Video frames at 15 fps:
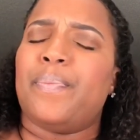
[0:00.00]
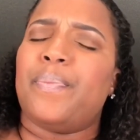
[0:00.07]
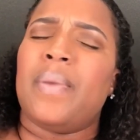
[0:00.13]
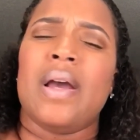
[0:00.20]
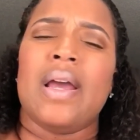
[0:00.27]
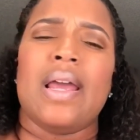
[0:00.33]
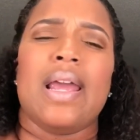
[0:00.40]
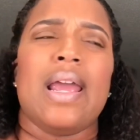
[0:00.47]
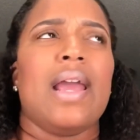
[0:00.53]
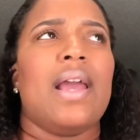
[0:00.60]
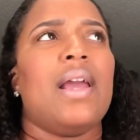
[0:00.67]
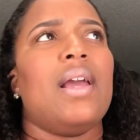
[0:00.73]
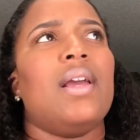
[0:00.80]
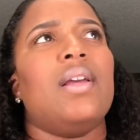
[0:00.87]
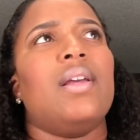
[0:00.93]
But
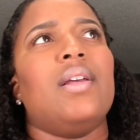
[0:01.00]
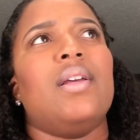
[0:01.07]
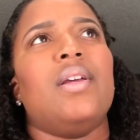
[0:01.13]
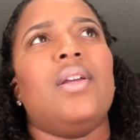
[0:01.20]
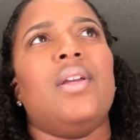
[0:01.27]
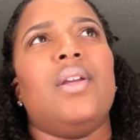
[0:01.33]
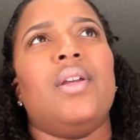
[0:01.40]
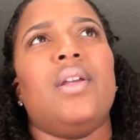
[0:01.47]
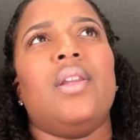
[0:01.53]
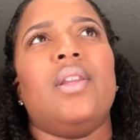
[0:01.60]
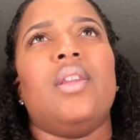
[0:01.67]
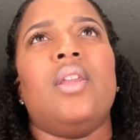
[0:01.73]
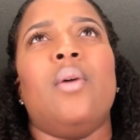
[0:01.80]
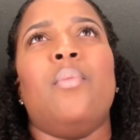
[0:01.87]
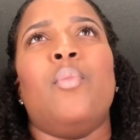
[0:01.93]

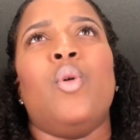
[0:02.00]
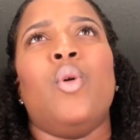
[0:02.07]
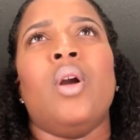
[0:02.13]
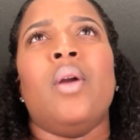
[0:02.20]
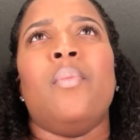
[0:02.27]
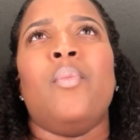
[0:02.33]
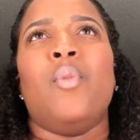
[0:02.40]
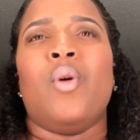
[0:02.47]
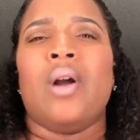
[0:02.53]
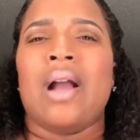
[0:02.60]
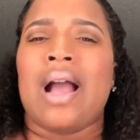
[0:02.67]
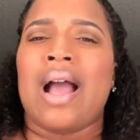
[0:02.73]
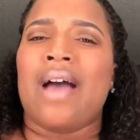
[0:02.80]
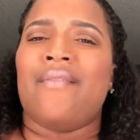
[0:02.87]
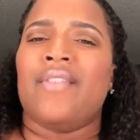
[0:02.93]
the more and more
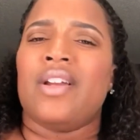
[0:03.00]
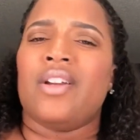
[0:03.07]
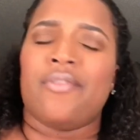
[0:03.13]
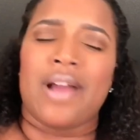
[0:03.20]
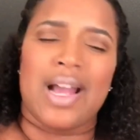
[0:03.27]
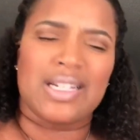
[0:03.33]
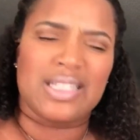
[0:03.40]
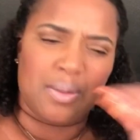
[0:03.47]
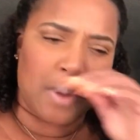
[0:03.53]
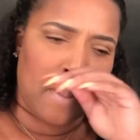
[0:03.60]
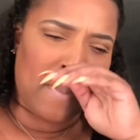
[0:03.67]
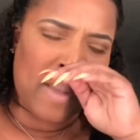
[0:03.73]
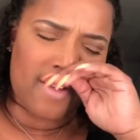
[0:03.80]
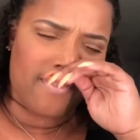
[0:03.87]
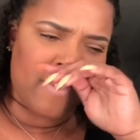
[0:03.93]
I've interacted with
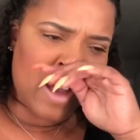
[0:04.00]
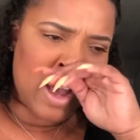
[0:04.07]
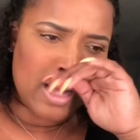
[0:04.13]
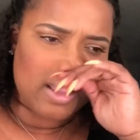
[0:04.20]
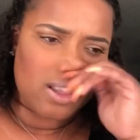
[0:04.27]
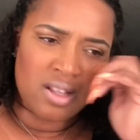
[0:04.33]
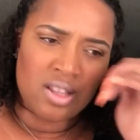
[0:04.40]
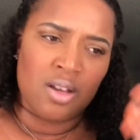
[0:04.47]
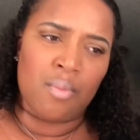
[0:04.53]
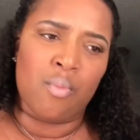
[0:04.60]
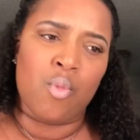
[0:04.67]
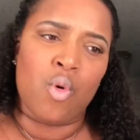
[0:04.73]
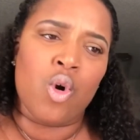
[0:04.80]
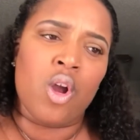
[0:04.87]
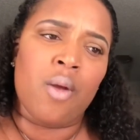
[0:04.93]
my father, the
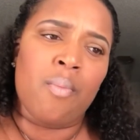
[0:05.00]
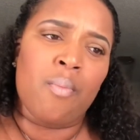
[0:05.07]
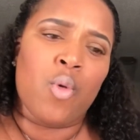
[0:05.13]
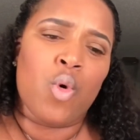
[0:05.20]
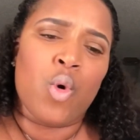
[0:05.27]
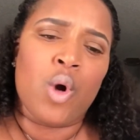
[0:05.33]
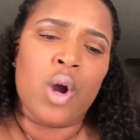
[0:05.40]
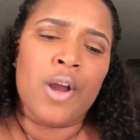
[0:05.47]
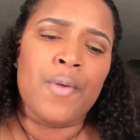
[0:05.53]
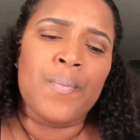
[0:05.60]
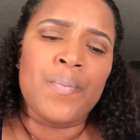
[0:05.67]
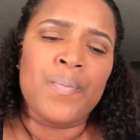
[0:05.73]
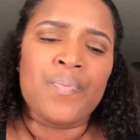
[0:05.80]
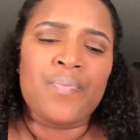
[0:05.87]
more and more